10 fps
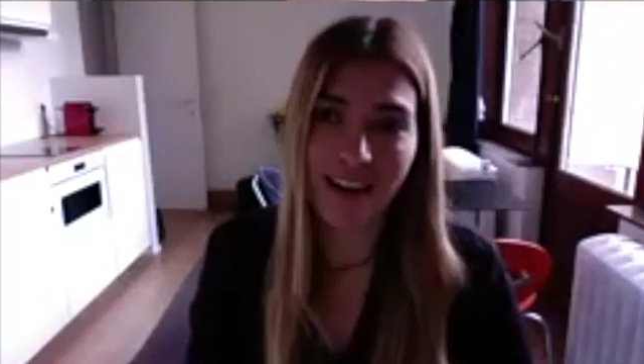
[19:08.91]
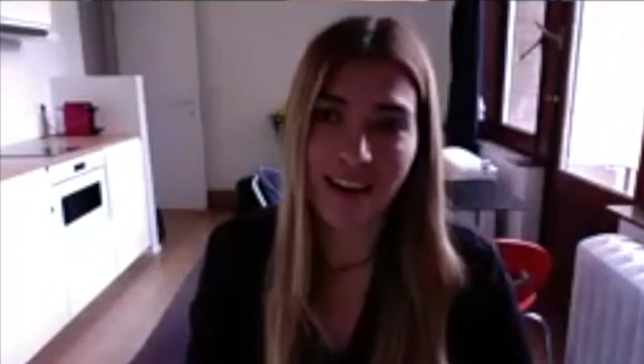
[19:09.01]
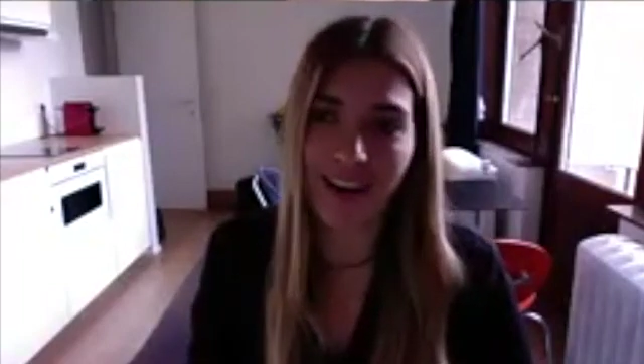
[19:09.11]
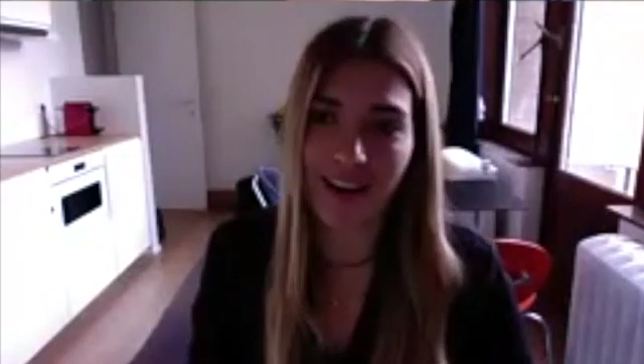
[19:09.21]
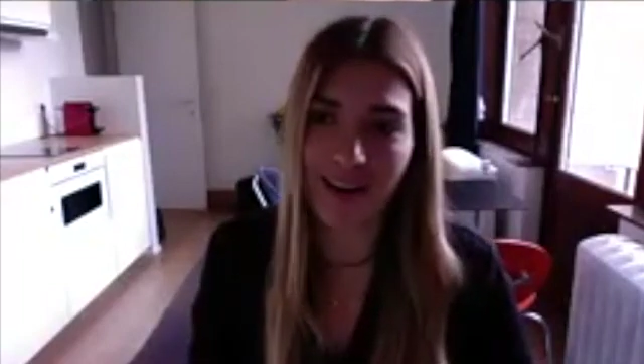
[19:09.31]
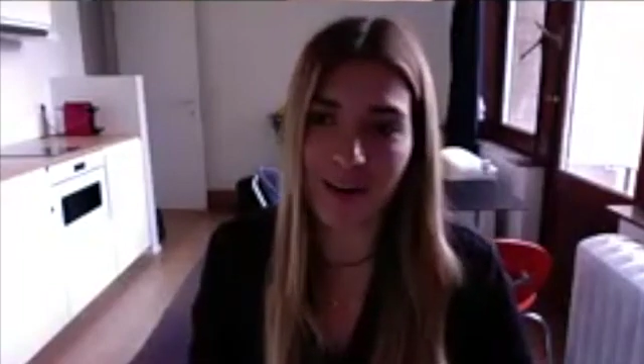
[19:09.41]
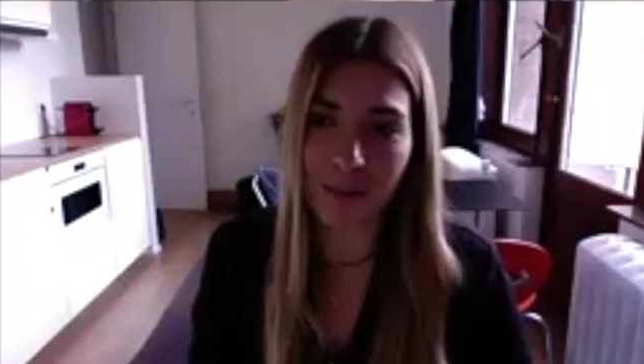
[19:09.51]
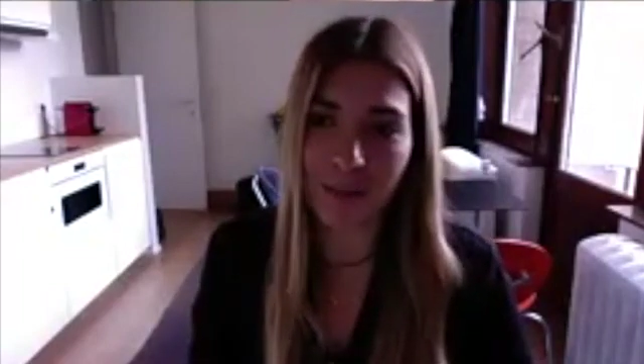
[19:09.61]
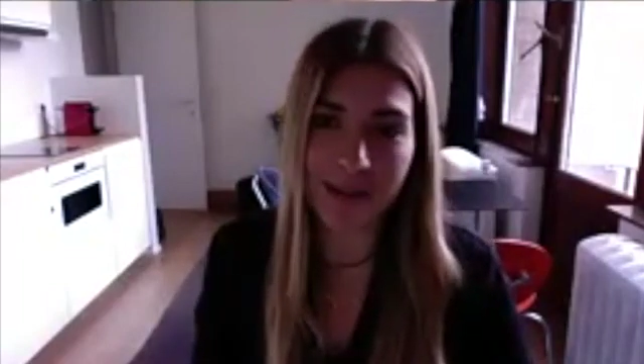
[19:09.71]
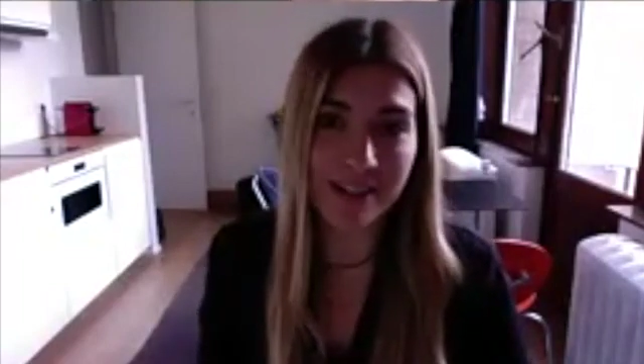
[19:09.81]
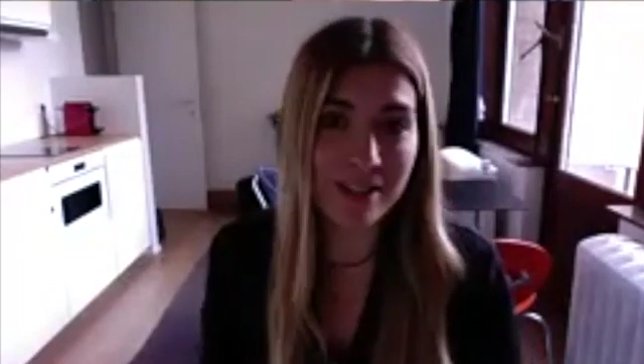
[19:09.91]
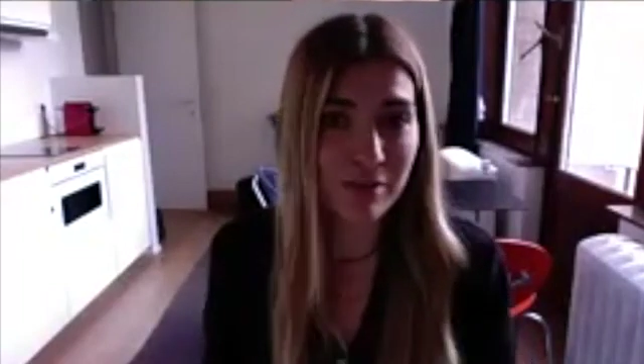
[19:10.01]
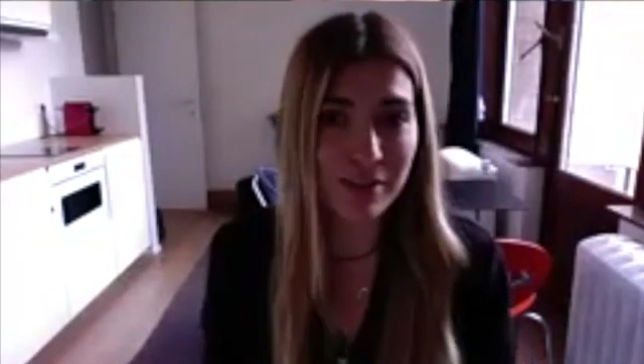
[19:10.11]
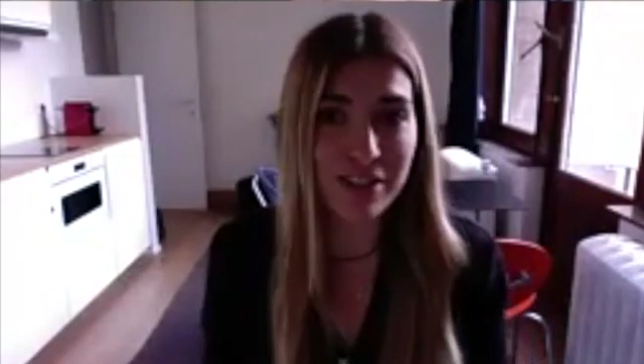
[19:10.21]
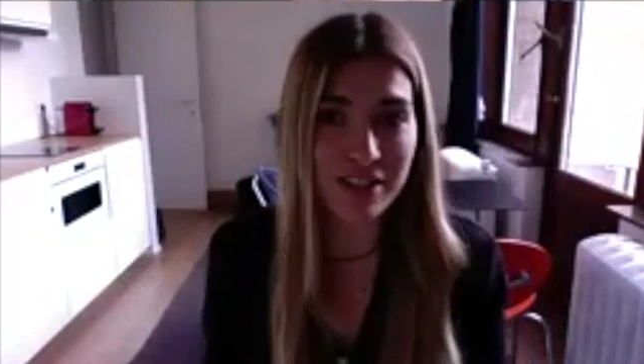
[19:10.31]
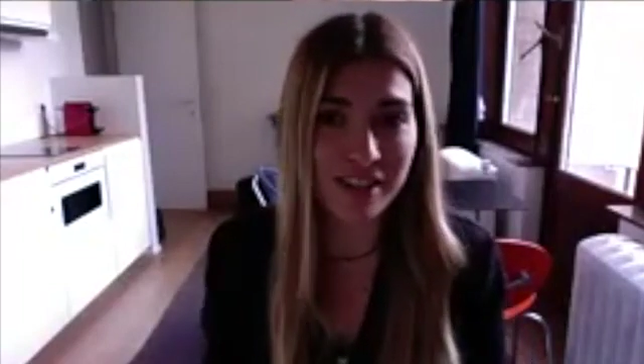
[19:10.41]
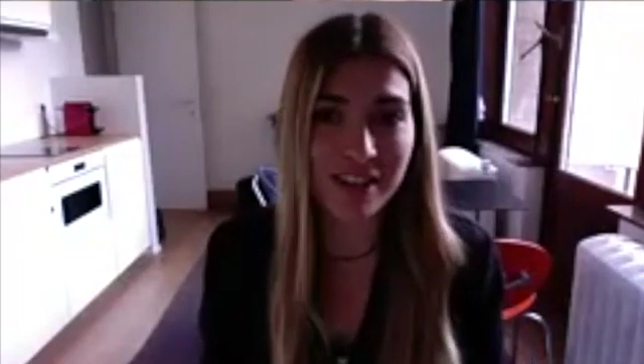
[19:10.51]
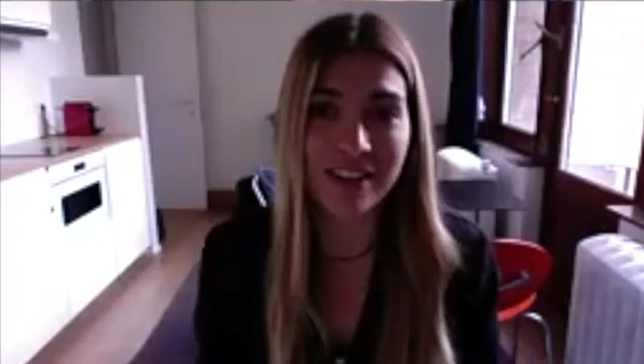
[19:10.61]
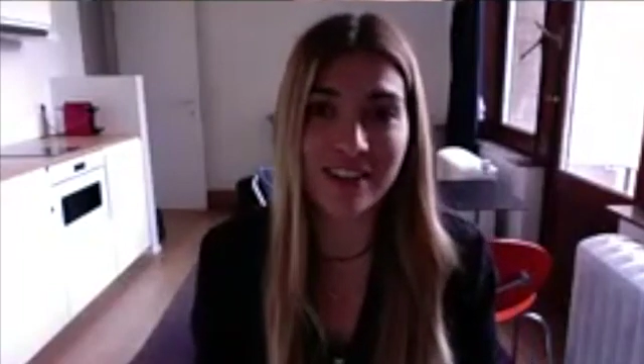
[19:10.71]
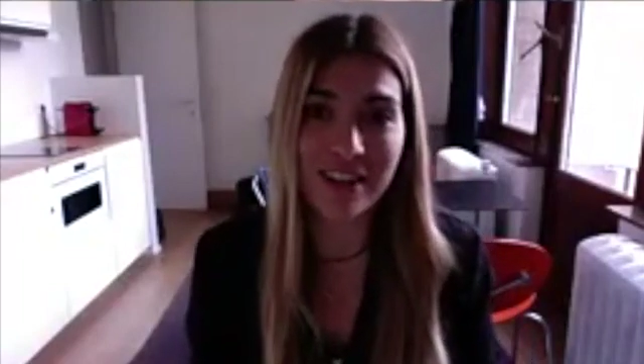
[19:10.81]
But it's not finishing
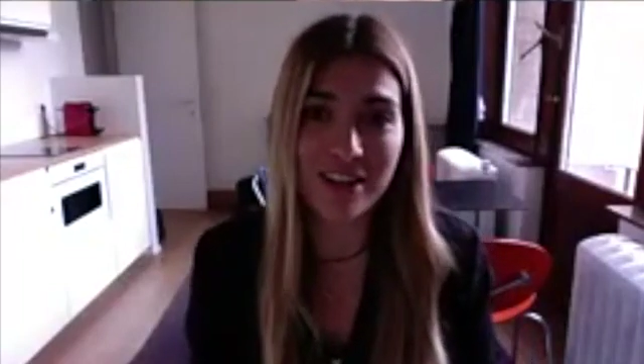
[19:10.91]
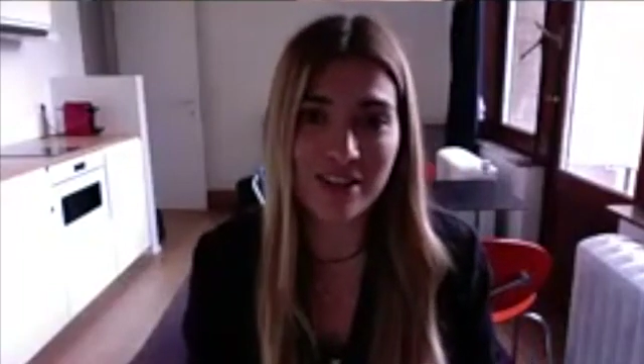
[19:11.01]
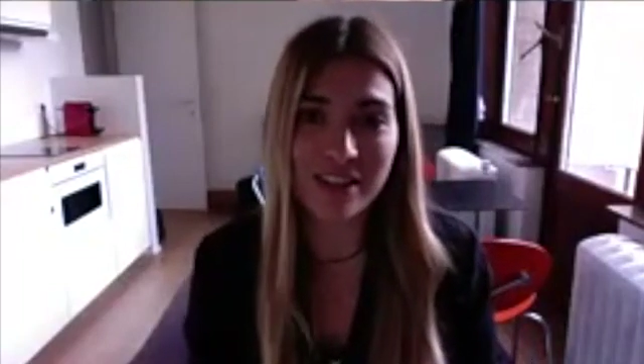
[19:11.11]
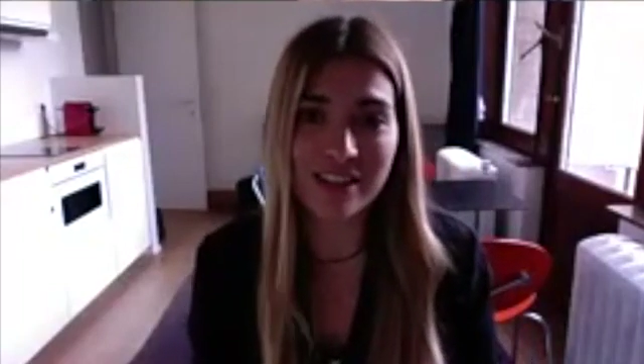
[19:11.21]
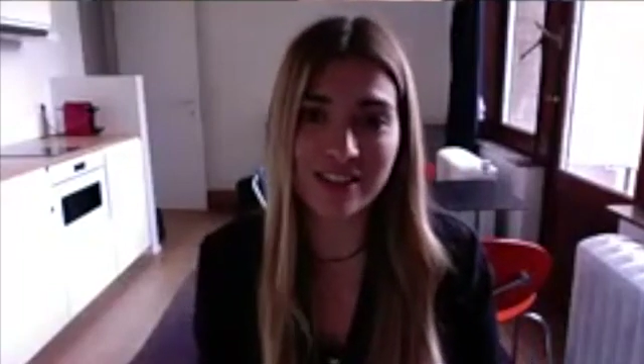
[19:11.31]
here, actually.